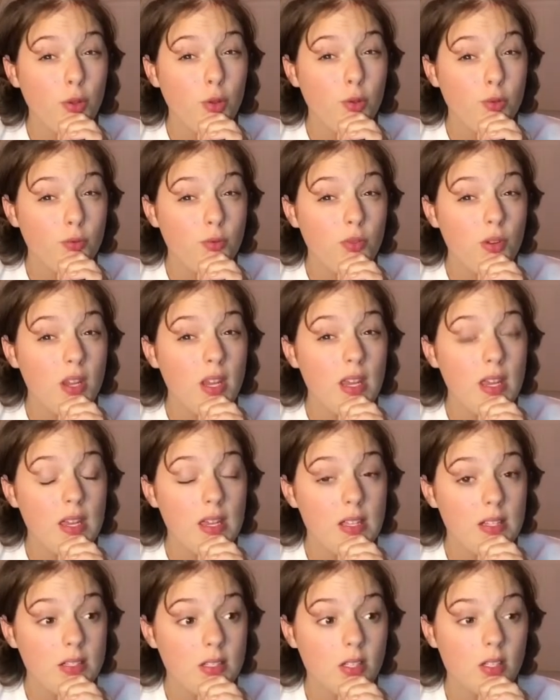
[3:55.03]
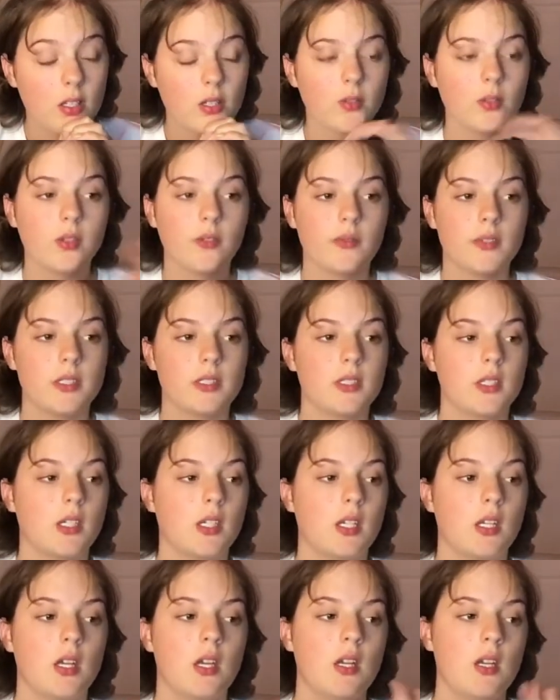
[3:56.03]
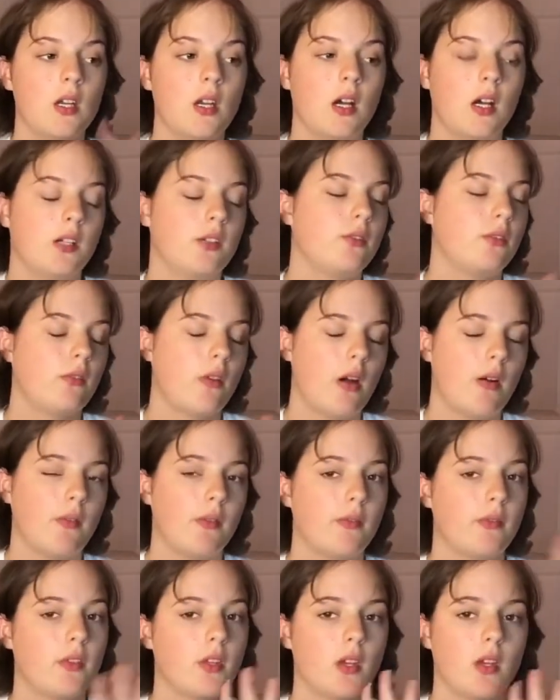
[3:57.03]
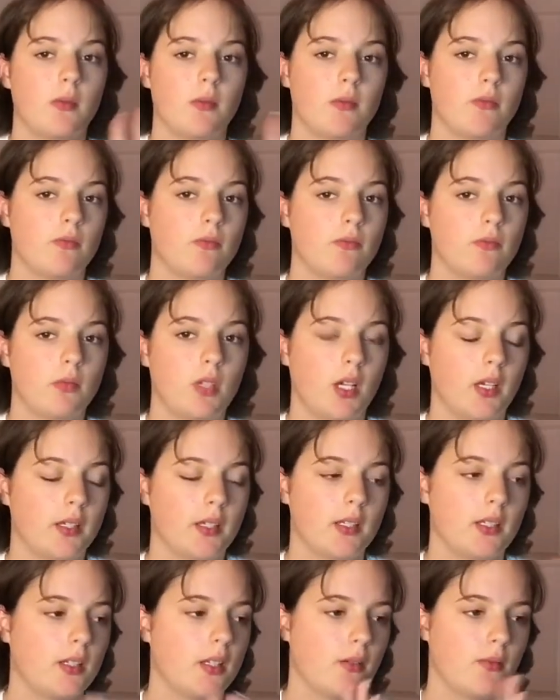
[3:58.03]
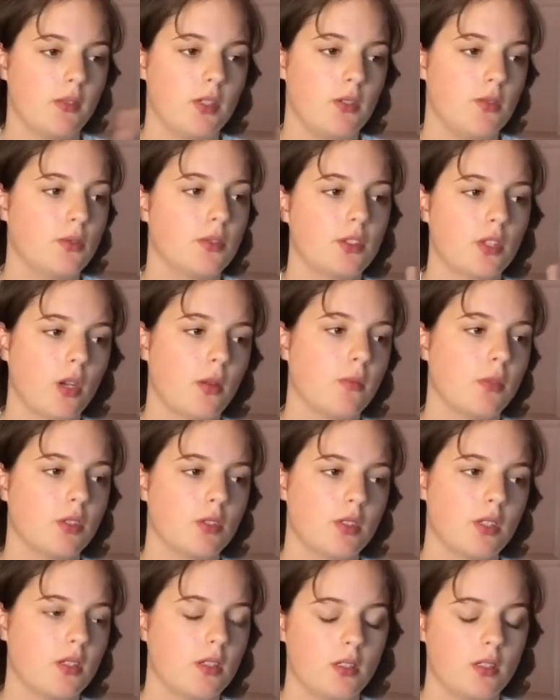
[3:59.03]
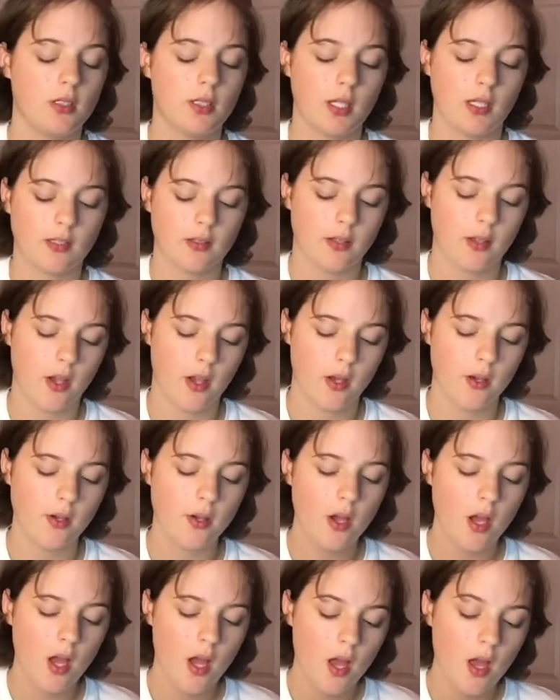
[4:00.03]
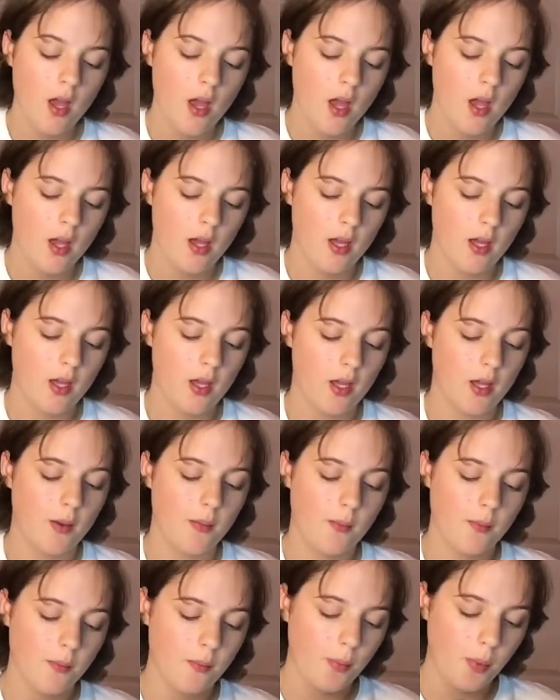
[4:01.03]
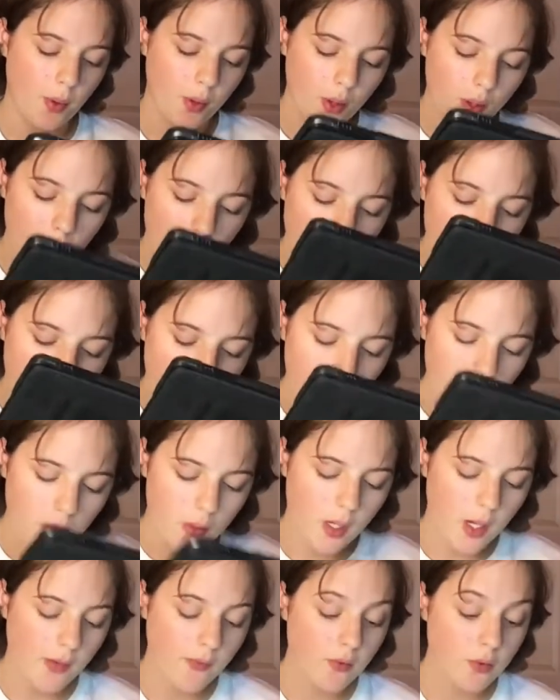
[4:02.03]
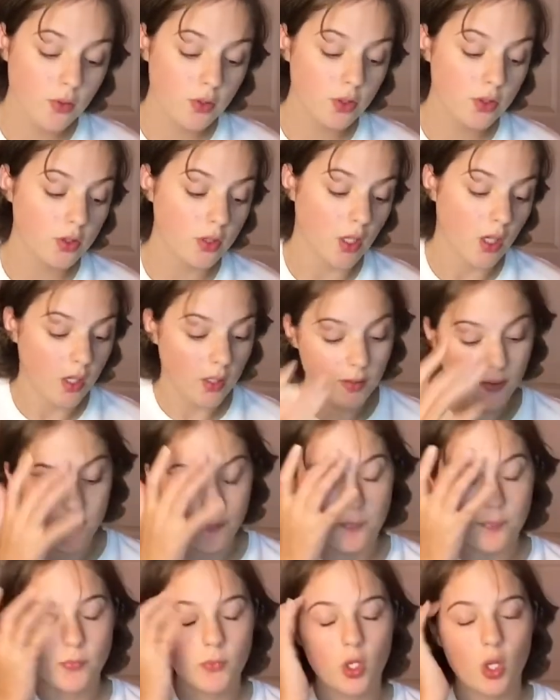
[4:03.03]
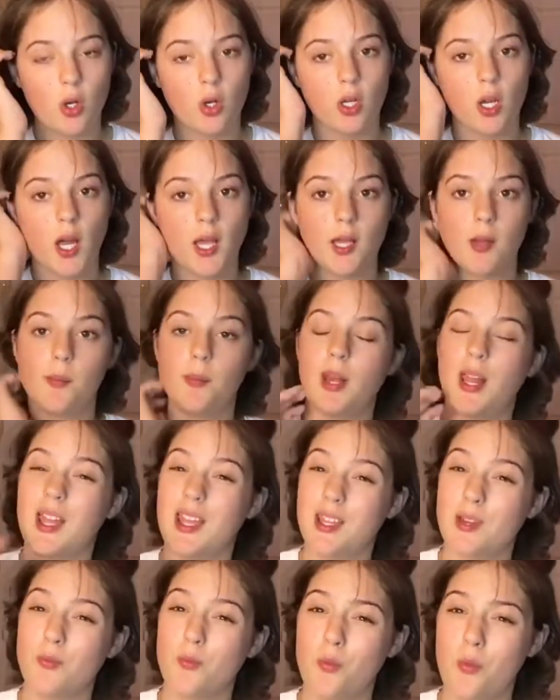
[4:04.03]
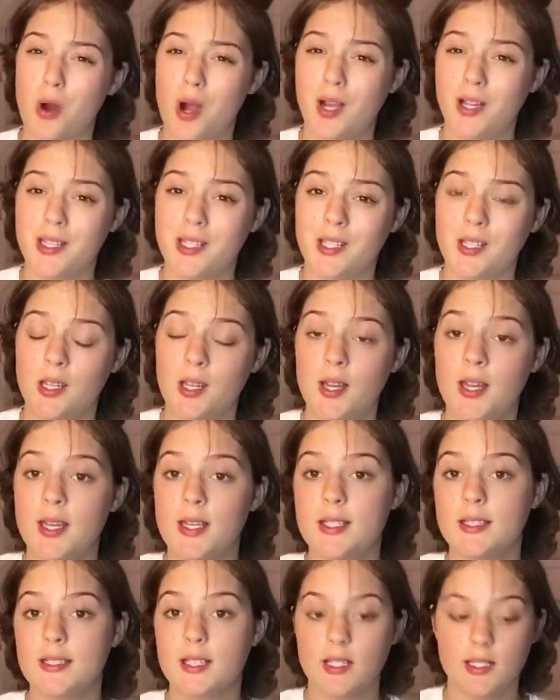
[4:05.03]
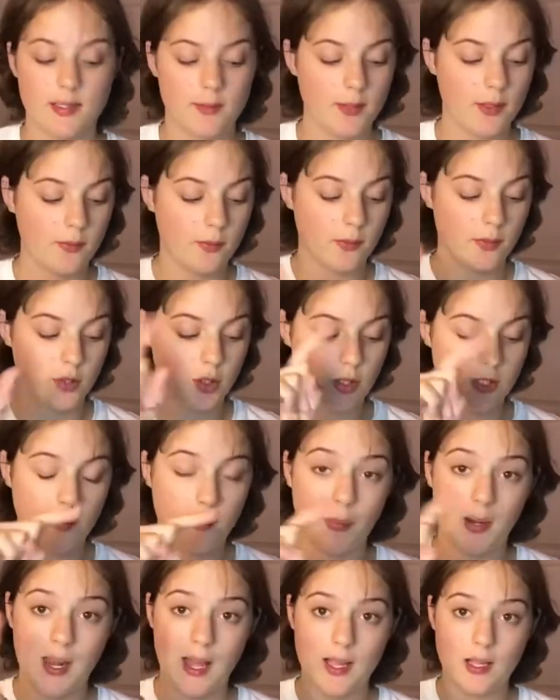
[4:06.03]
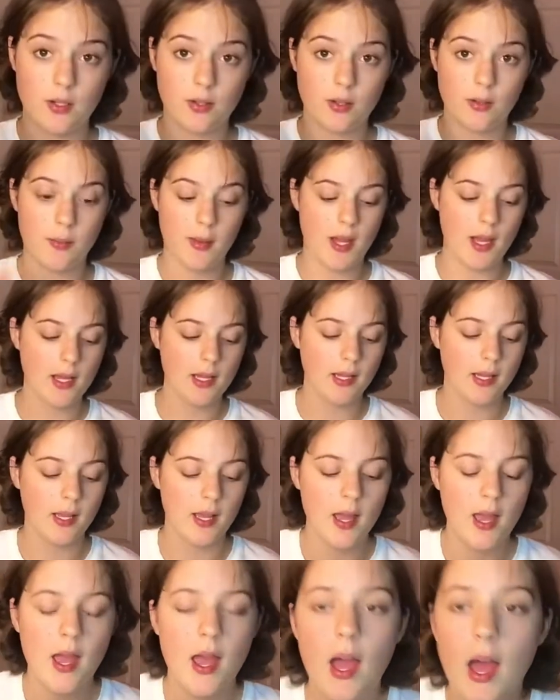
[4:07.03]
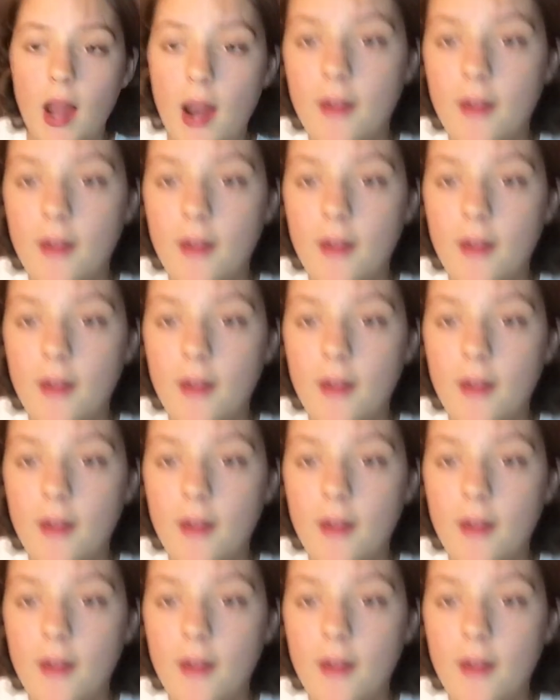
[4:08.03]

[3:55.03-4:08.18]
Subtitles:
3 years ago, and obviously I grew out of them, and like they were used so much that they had to go. But I've also got like a plain white Stan Smith with just the black on the back, and I